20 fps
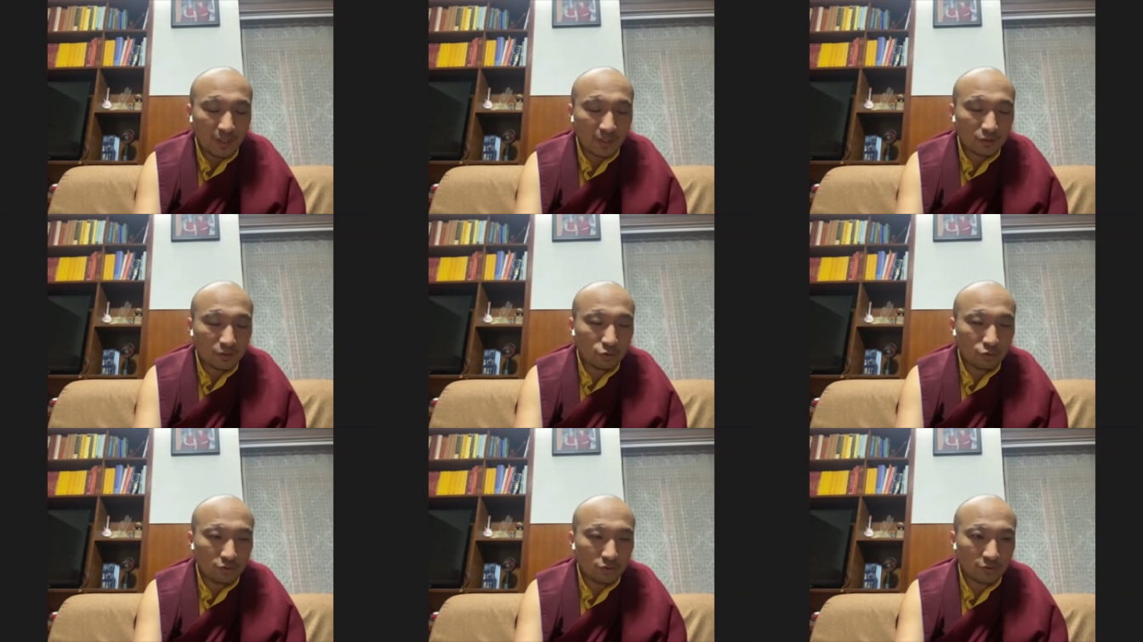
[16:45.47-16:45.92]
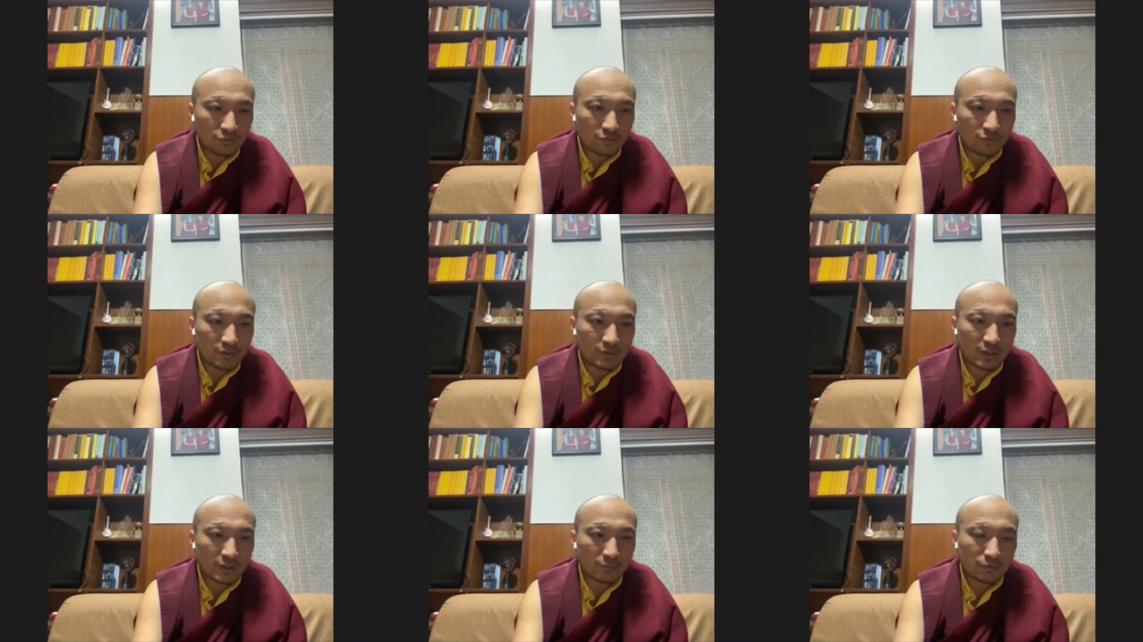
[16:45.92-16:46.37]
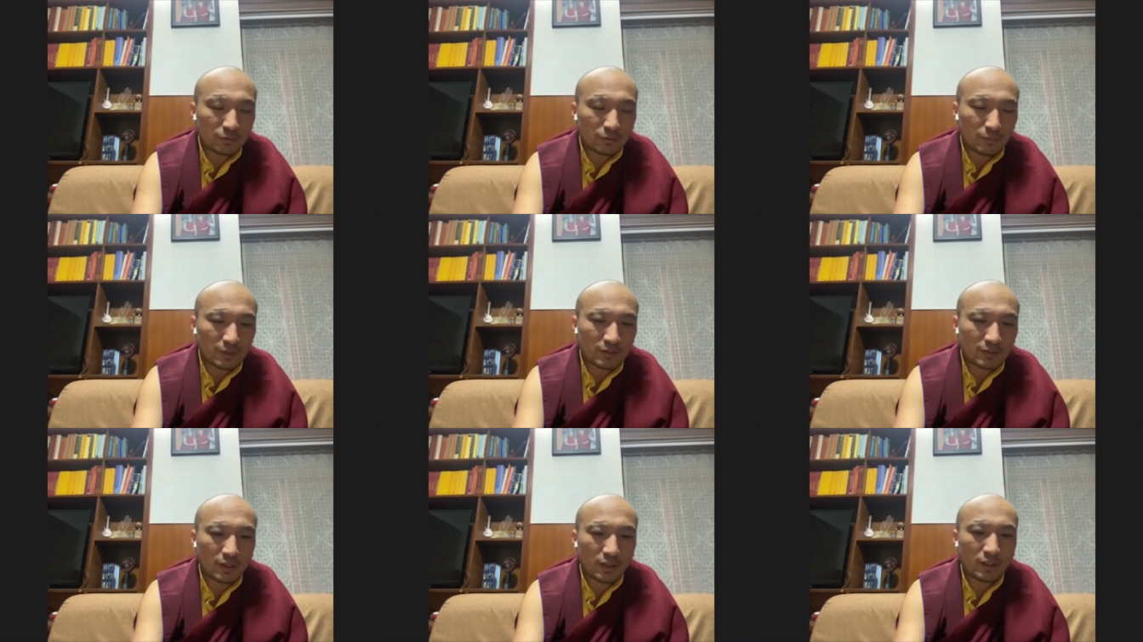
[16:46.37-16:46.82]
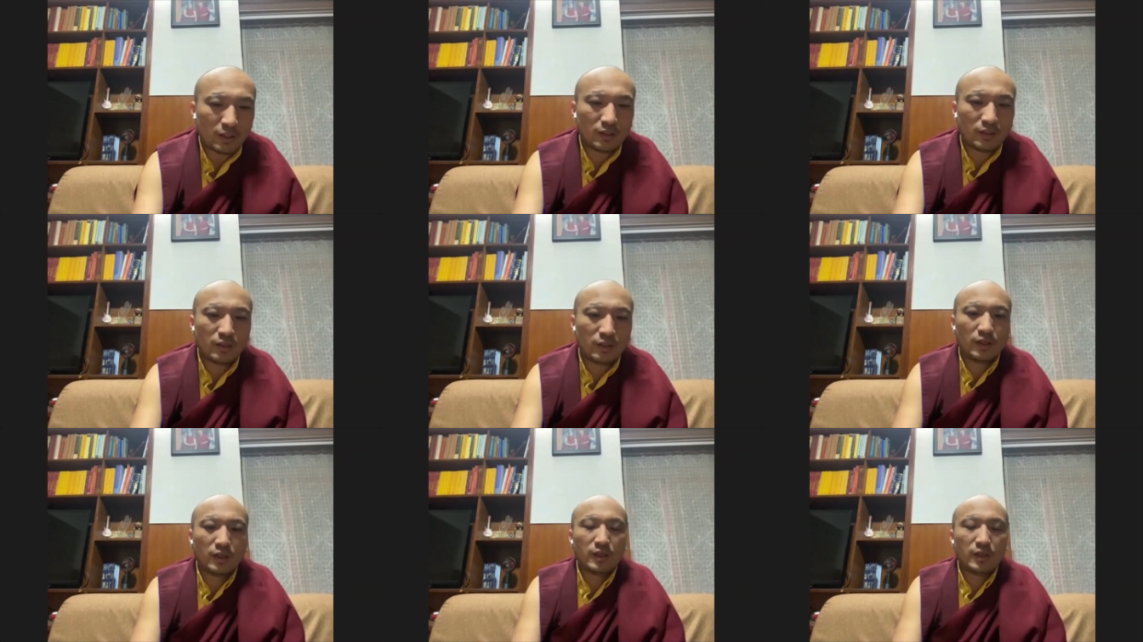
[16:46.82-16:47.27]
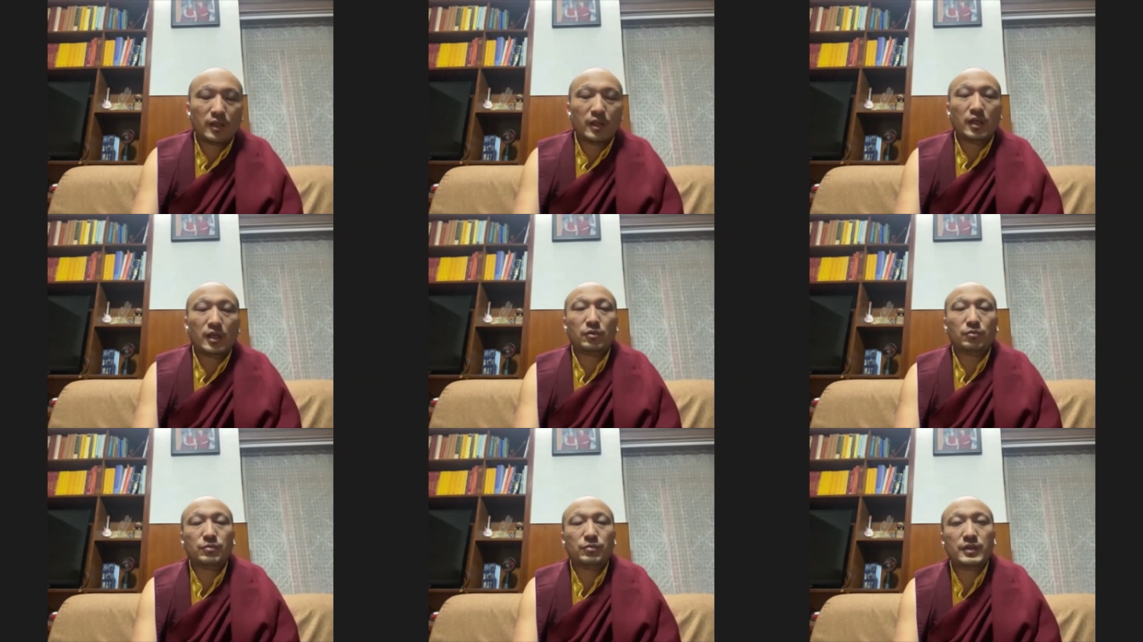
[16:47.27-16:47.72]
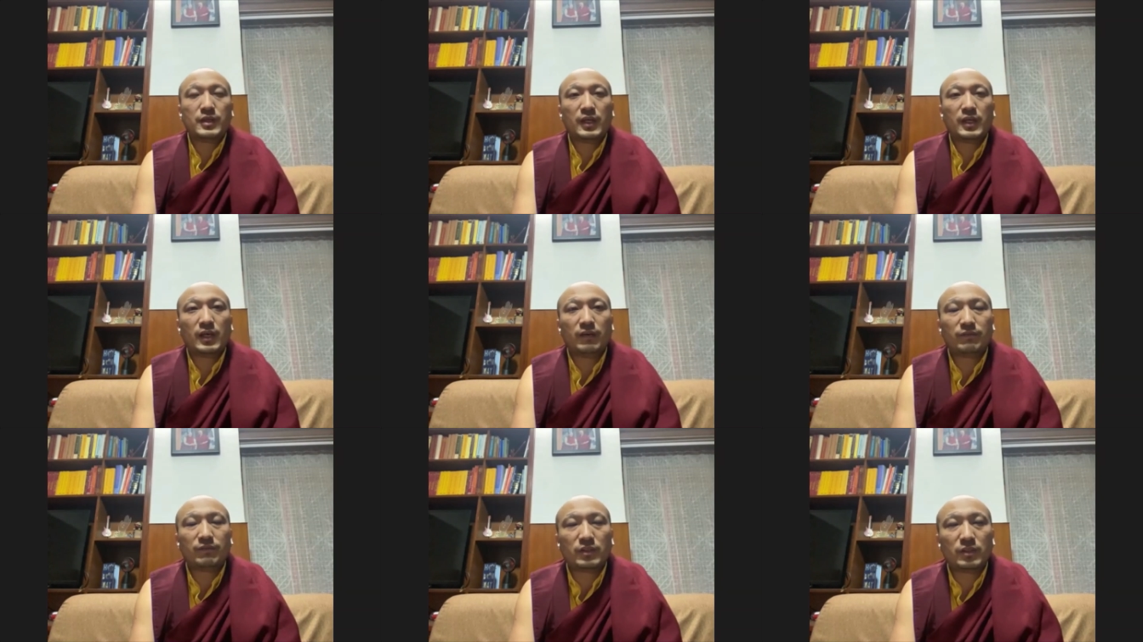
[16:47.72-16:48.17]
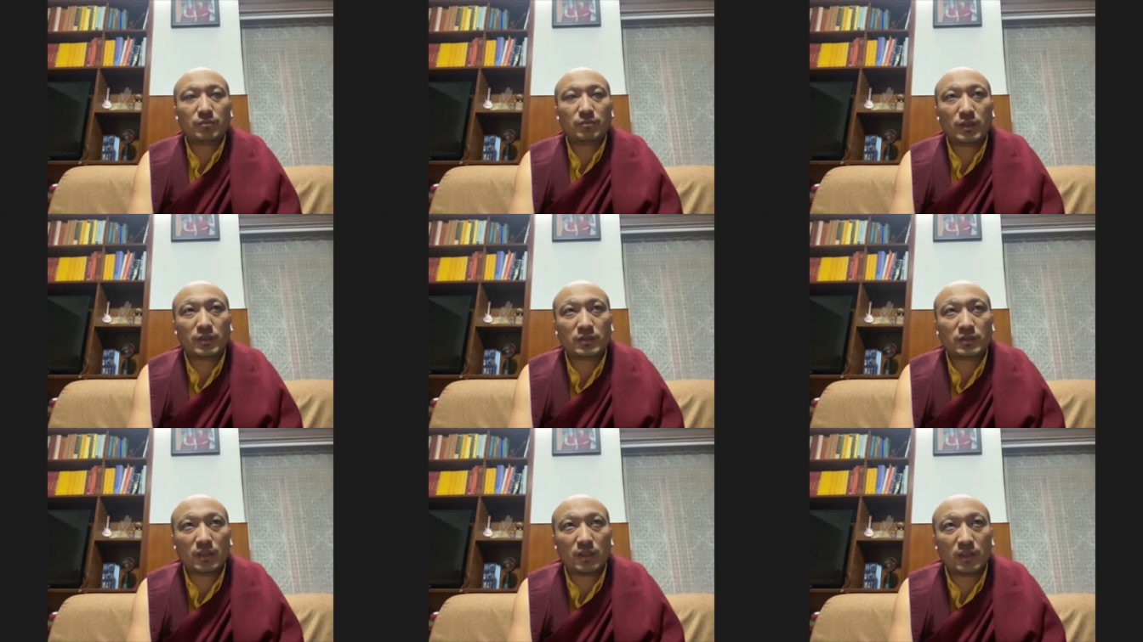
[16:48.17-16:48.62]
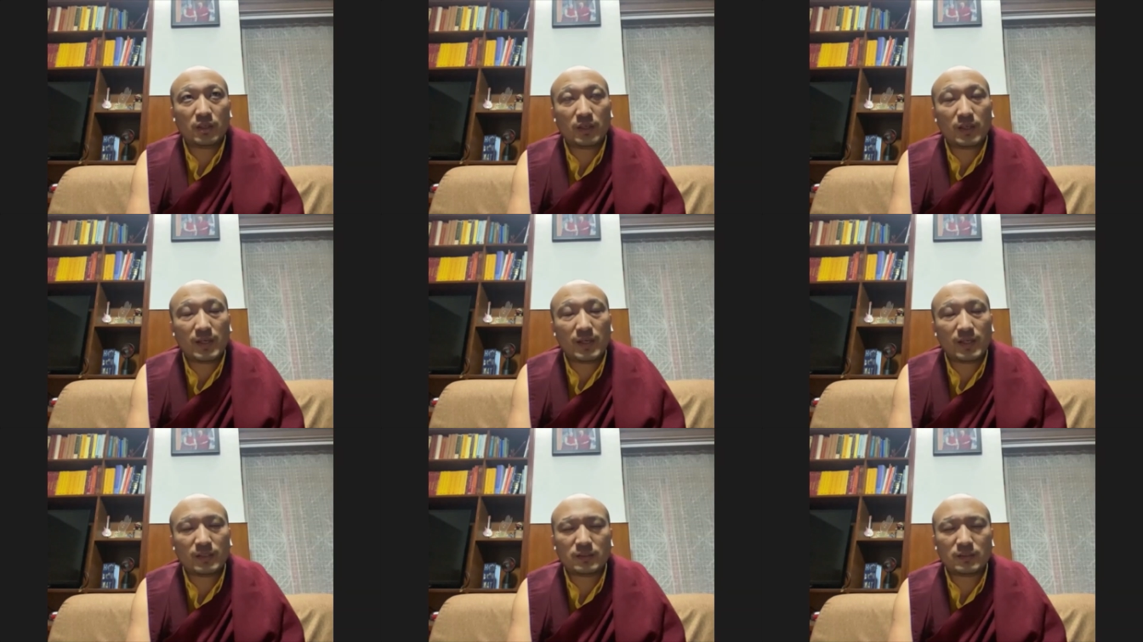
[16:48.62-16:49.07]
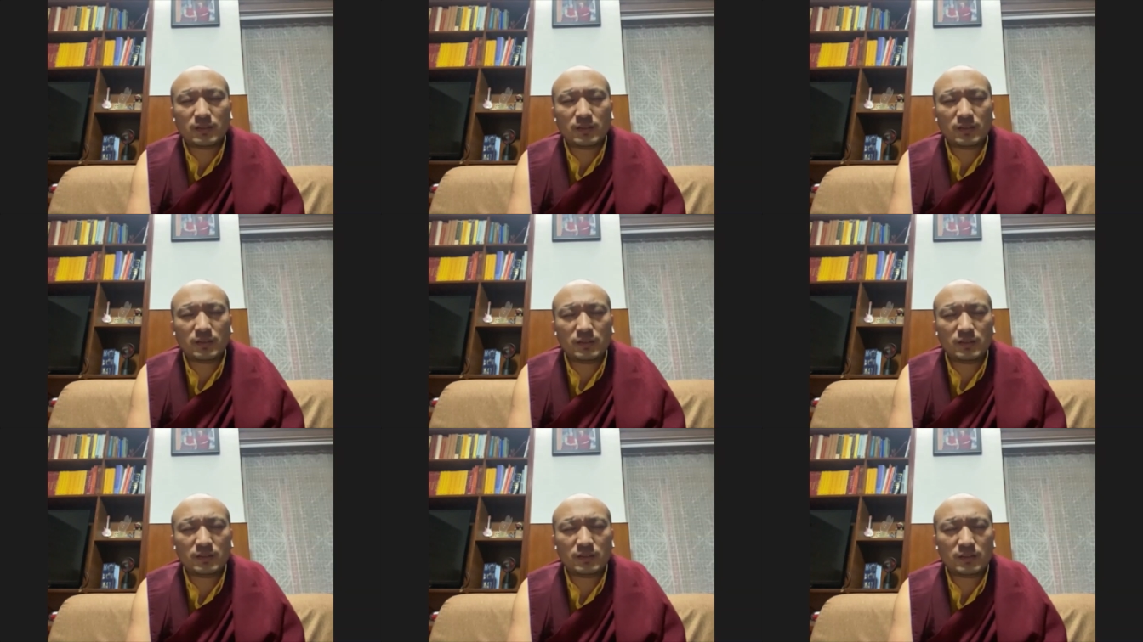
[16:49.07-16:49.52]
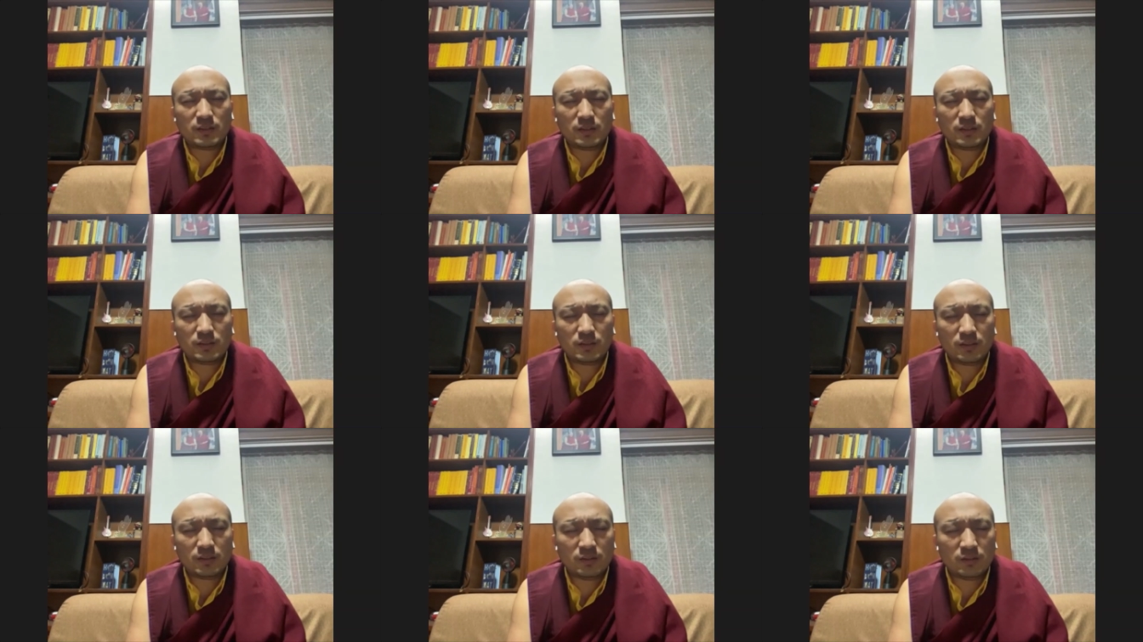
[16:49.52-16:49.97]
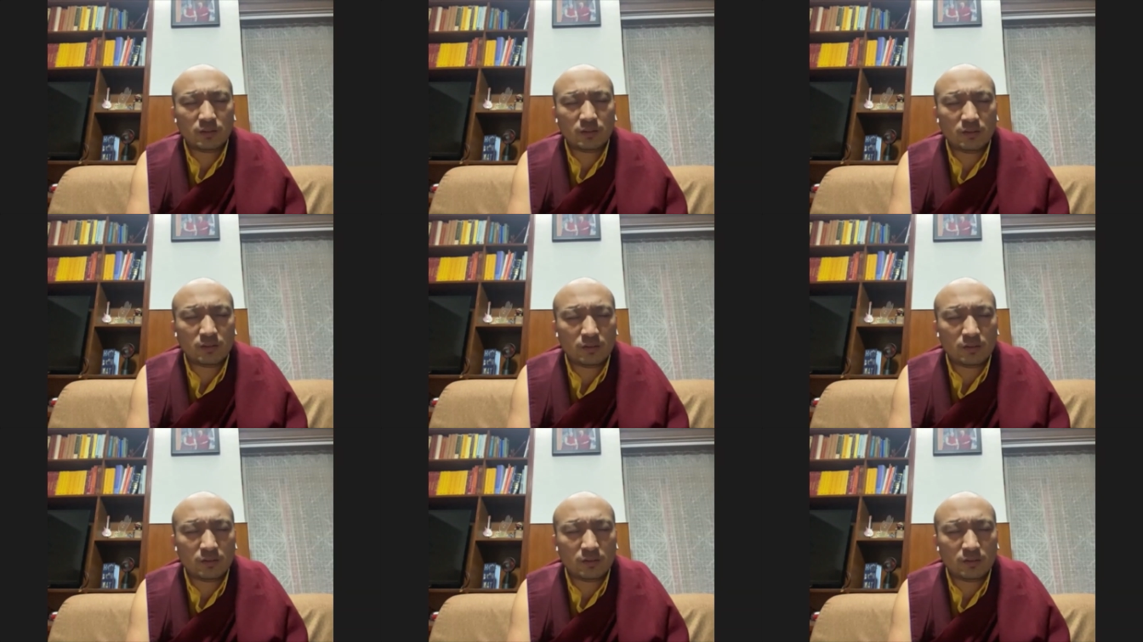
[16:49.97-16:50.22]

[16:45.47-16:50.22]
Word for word: like two different types of mandala uh, we have the mandala as it is set in